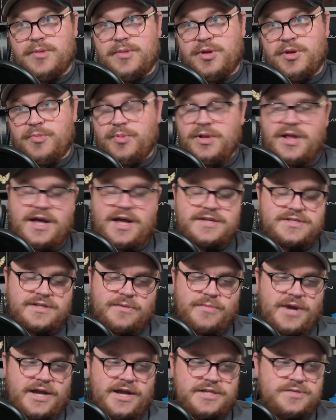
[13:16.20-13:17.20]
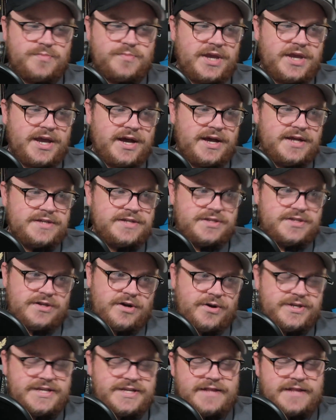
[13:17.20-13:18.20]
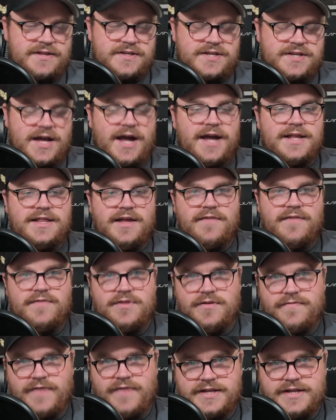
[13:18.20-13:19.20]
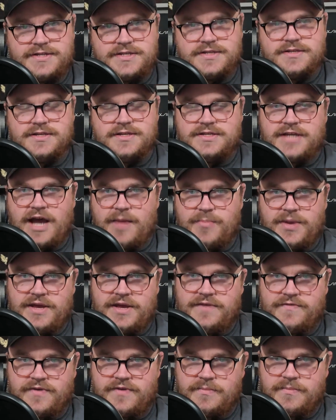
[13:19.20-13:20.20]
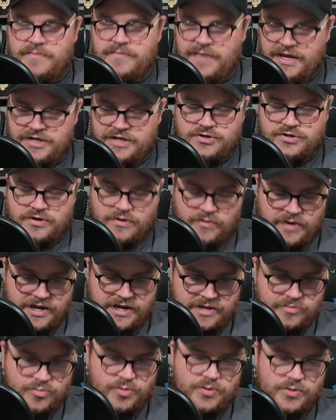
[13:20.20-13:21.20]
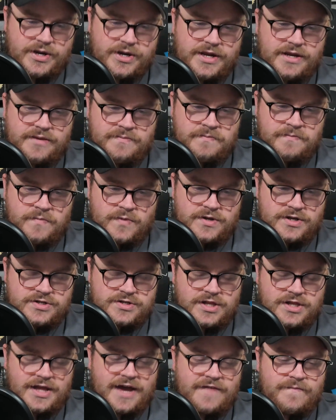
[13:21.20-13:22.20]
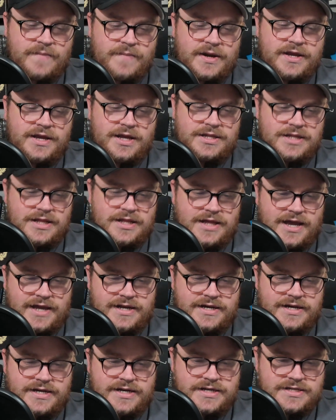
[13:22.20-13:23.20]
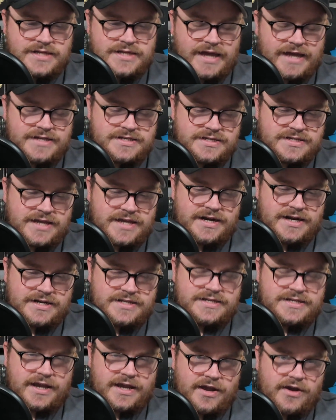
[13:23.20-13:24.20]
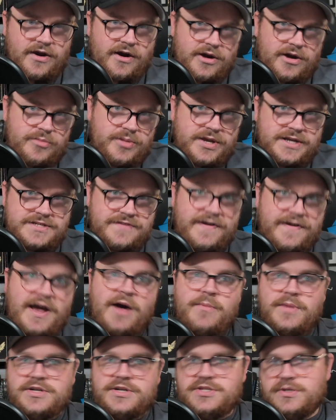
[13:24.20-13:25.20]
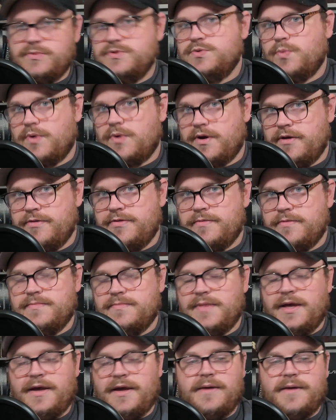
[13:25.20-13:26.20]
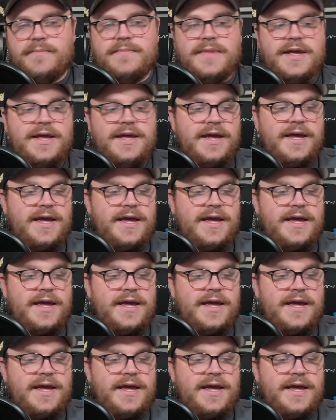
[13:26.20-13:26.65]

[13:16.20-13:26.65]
people lost their minds because you know he's at this high level event the top eight of a major grand prix where there's a lot of money on the line and he did t- decided to take a card because of how much it was worth um,